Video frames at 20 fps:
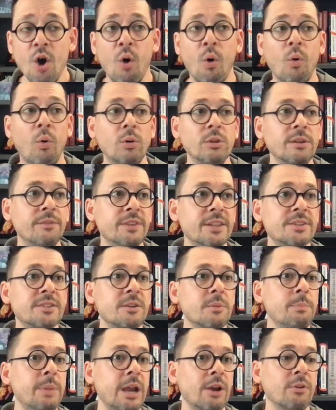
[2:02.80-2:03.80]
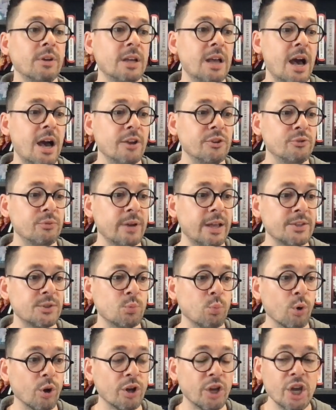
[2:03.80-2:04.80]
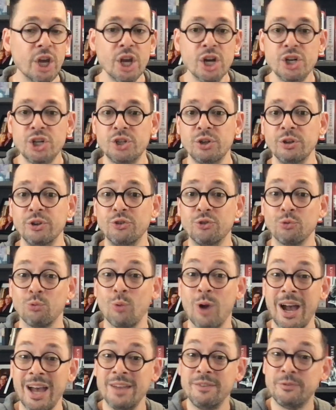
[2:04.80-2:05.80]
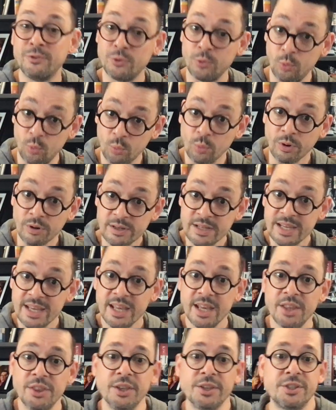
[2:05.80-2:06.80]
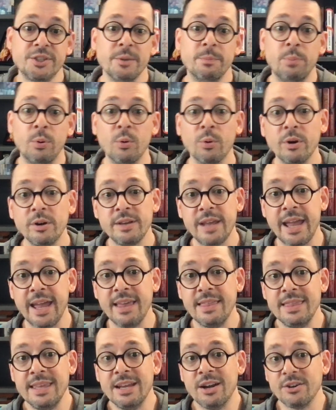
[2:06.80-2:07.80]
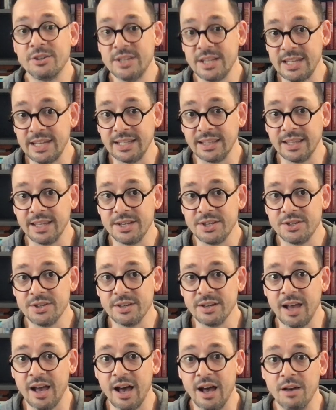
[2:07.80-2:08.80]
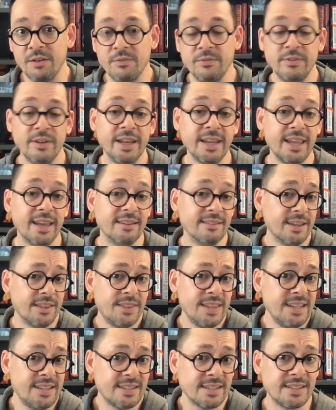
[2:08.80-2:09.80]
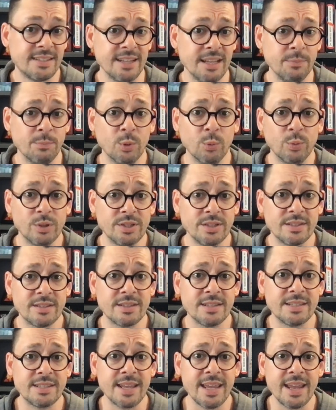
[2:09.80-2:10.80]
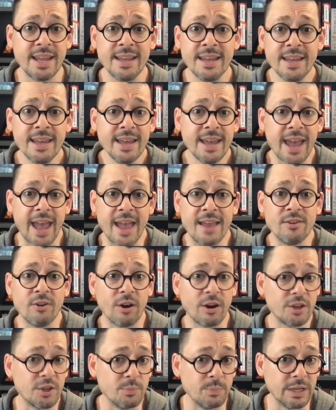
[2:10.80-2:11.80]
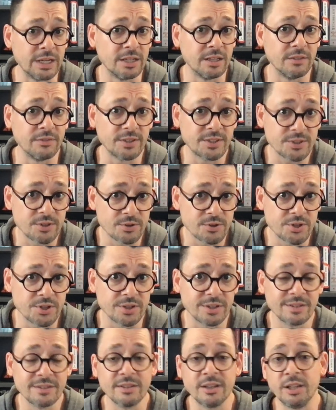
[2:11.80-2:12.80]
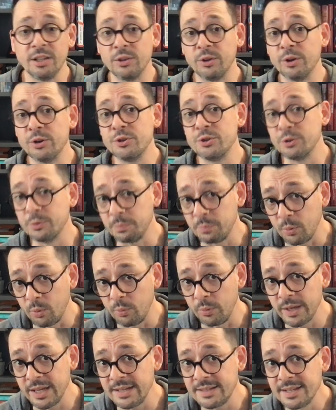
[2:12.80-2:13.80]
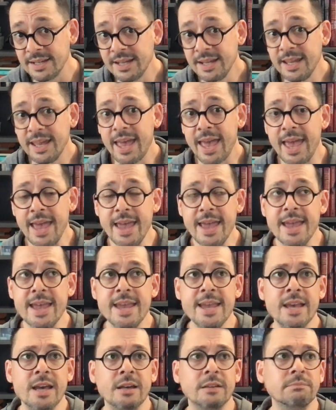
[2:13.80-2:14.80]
All of this compare and contrast work should drive toward the support and the articulation of, again, a thesis statement, which is to say an argumentative assertion, a larger point, a